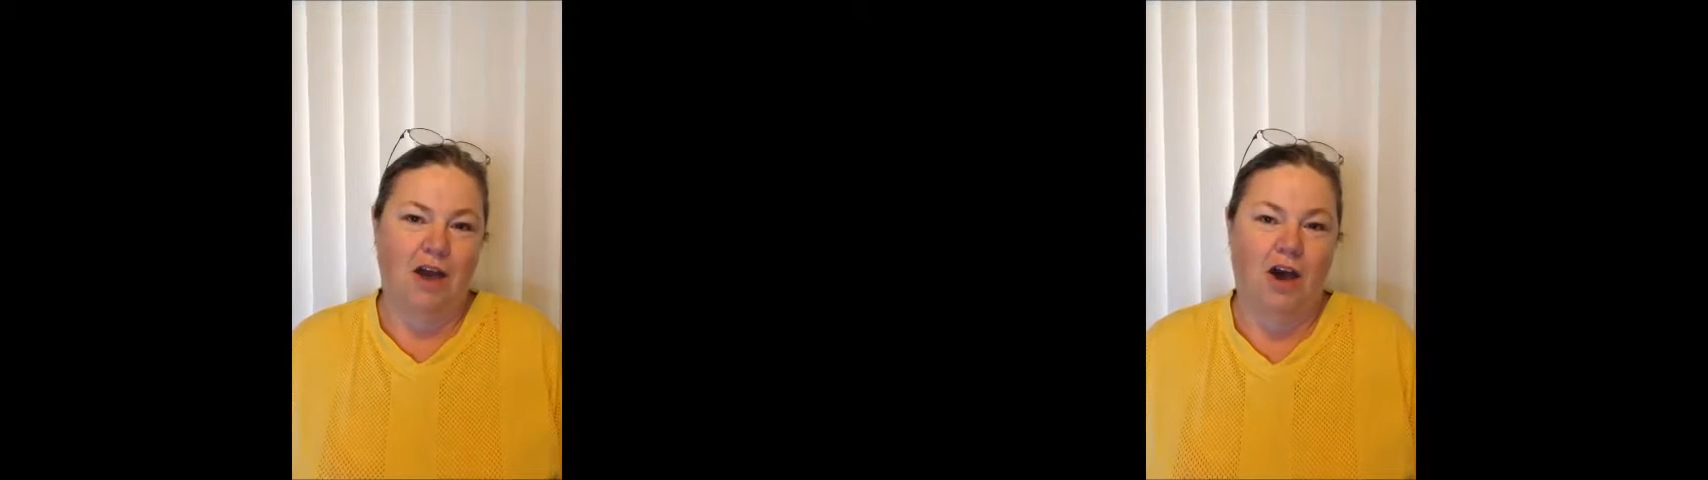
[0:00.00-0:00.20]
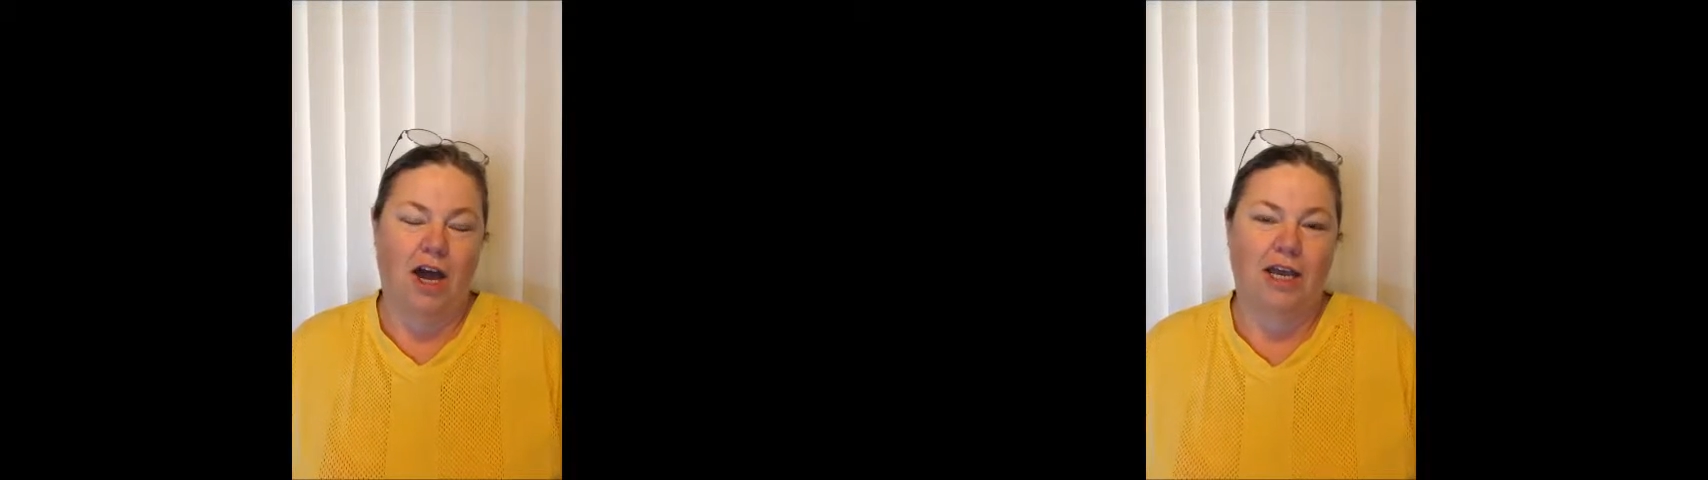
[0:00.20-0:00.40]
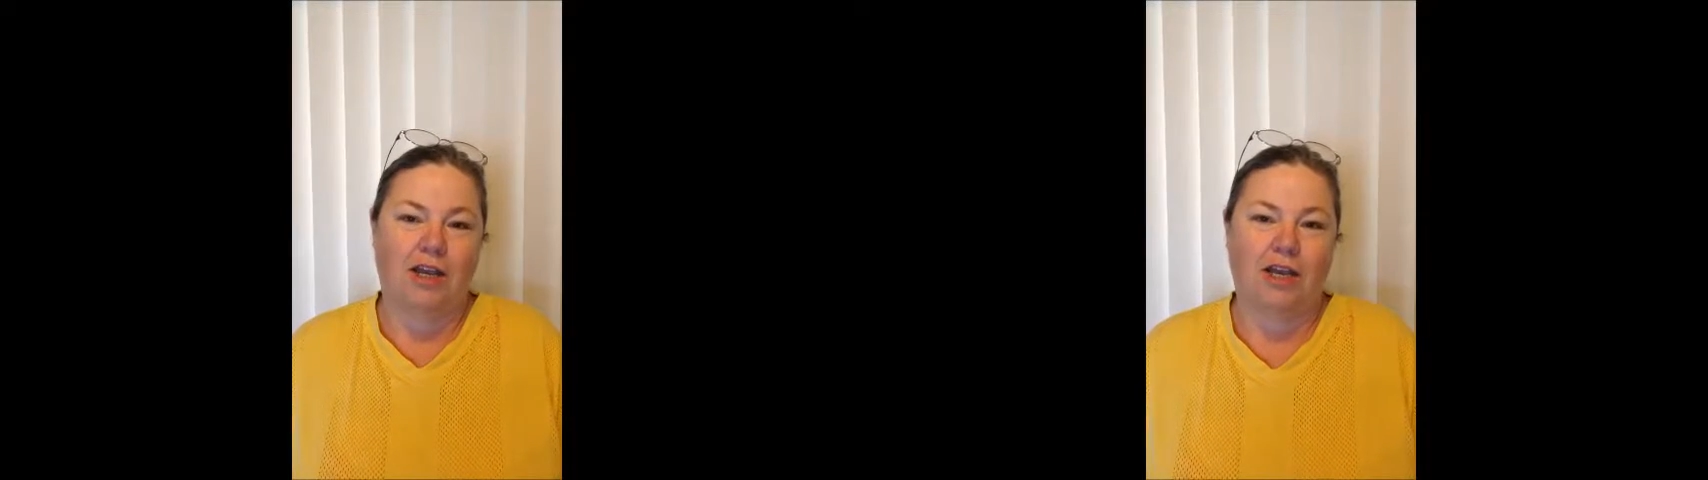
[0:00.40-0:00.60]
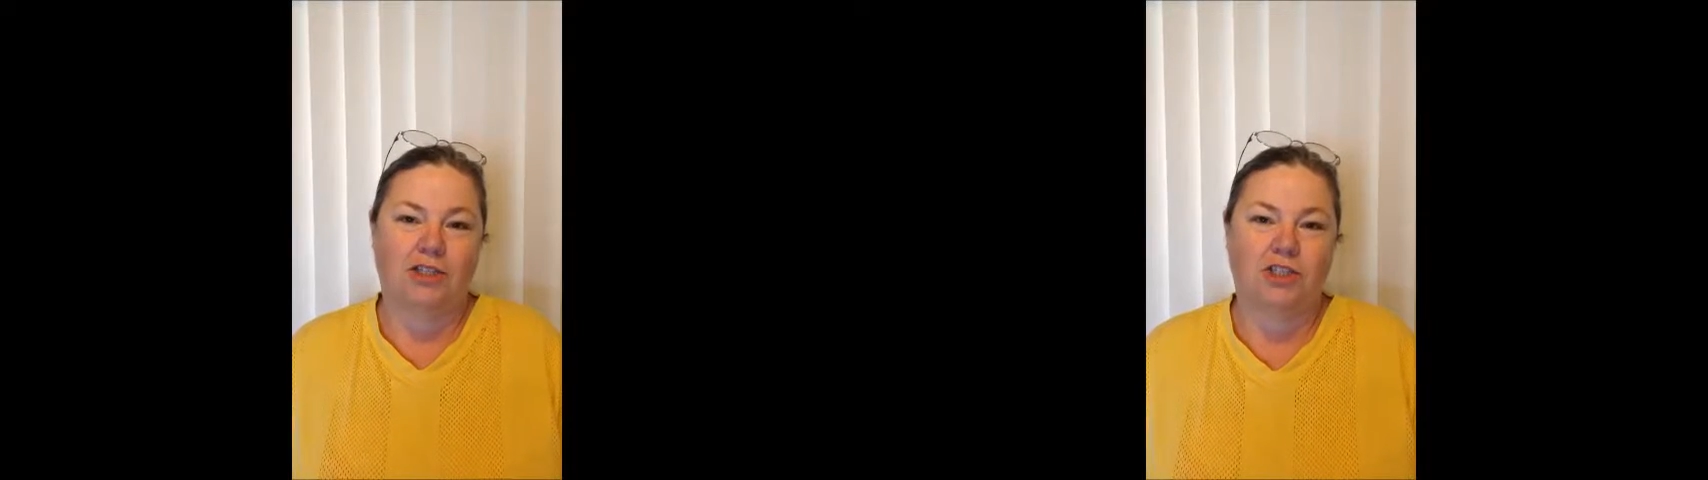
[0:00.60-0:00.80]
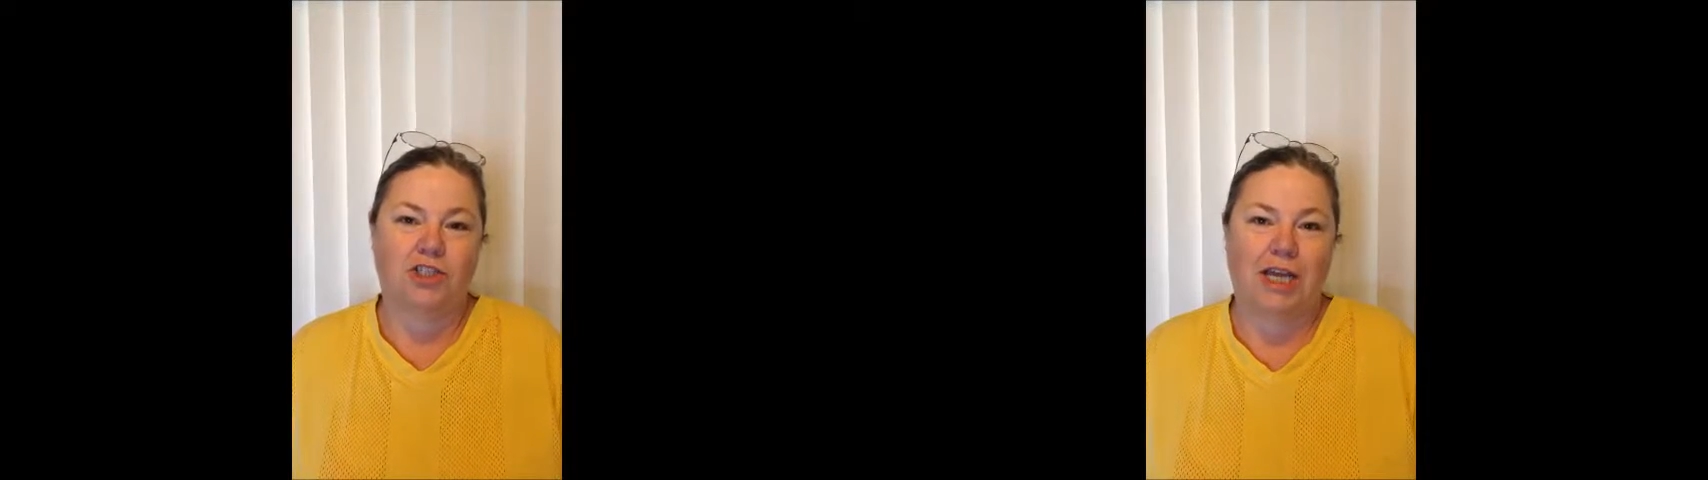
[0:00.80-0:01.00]
I'd like
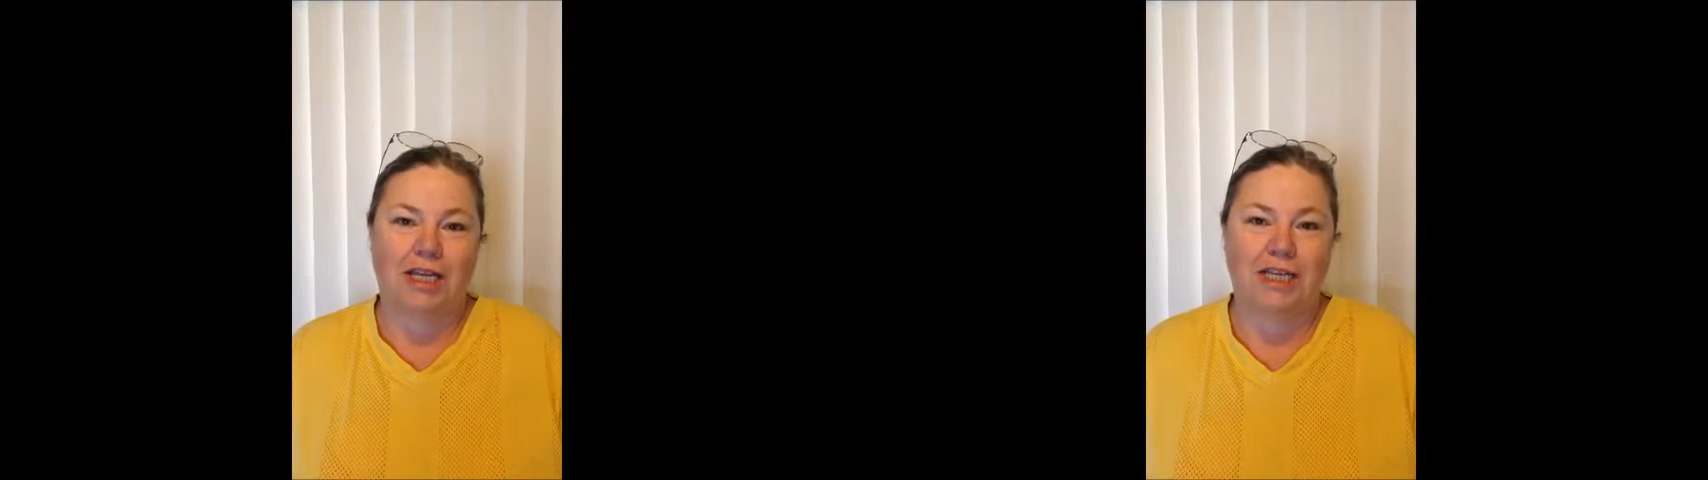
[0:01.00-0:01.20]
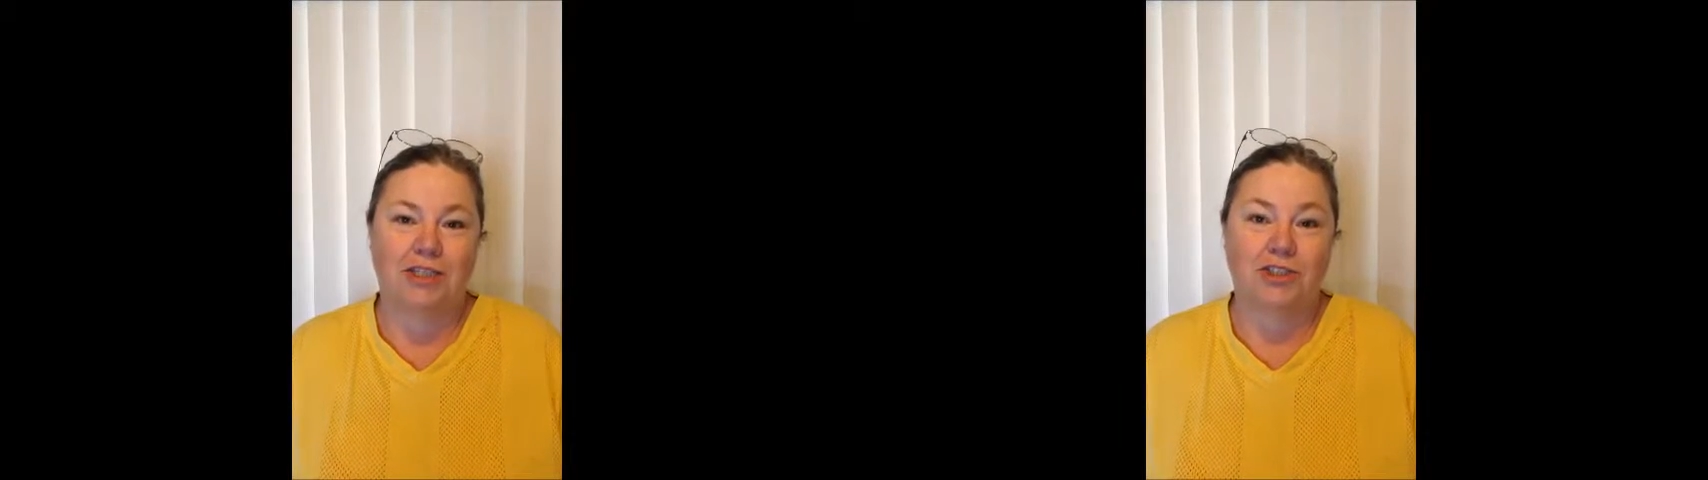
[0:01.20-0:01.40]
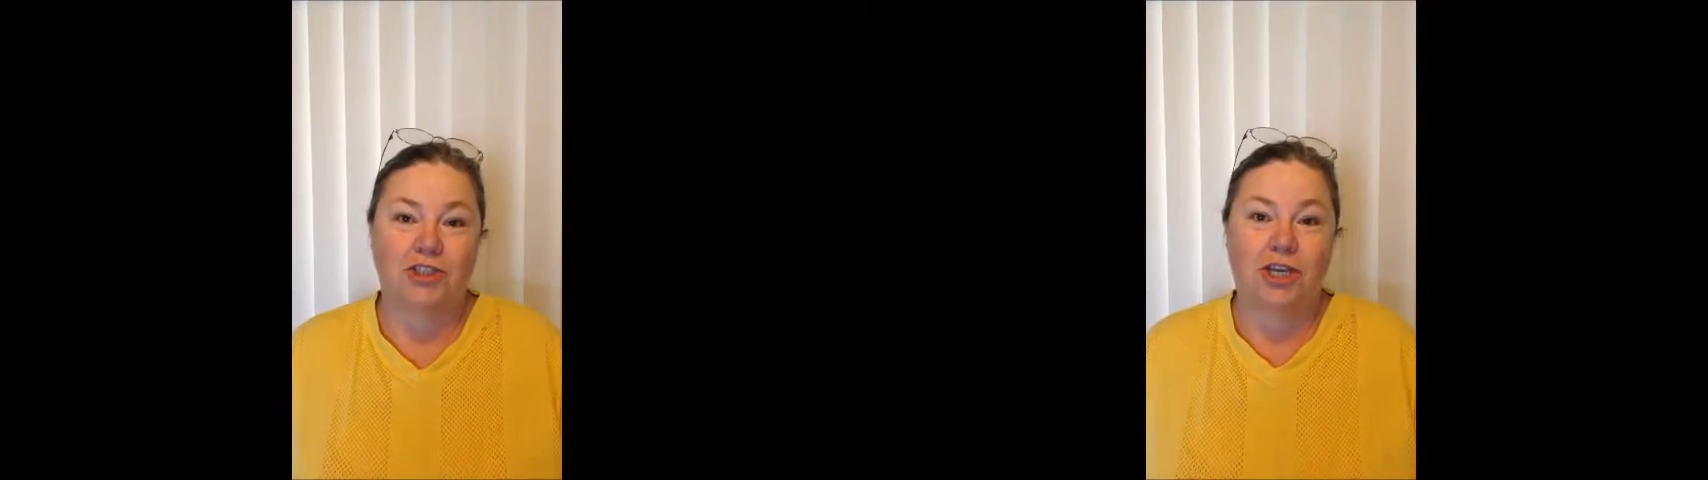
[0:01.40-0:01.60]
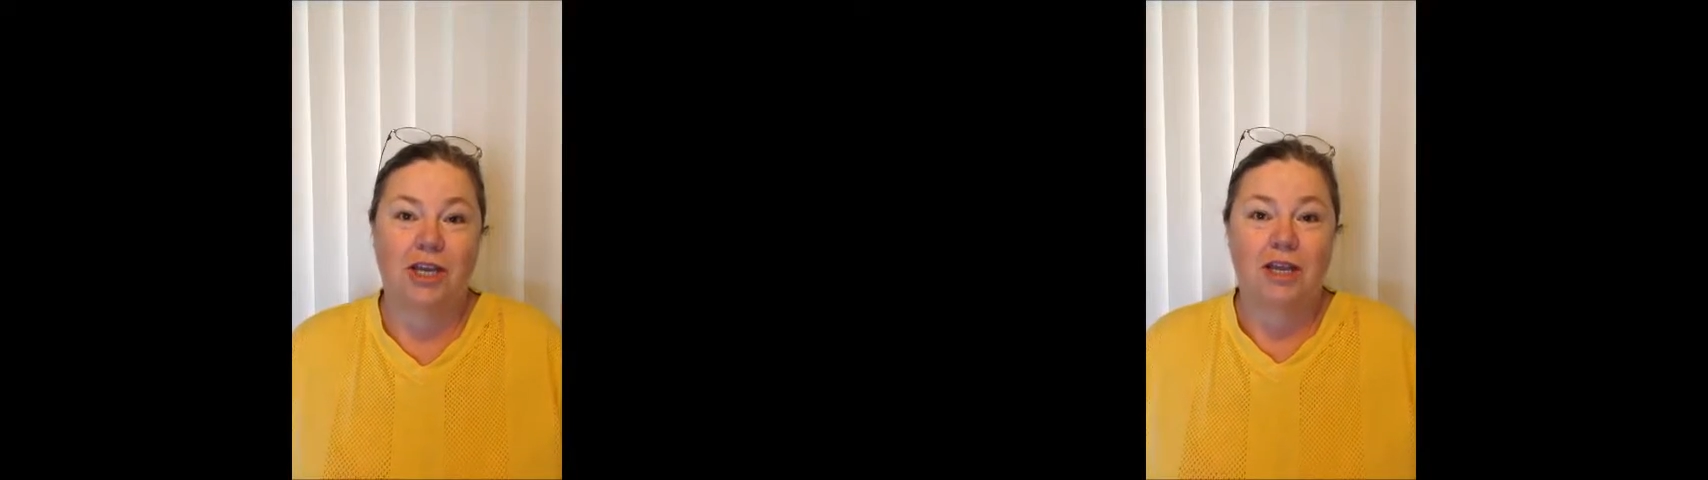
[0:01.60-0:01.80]
to challenge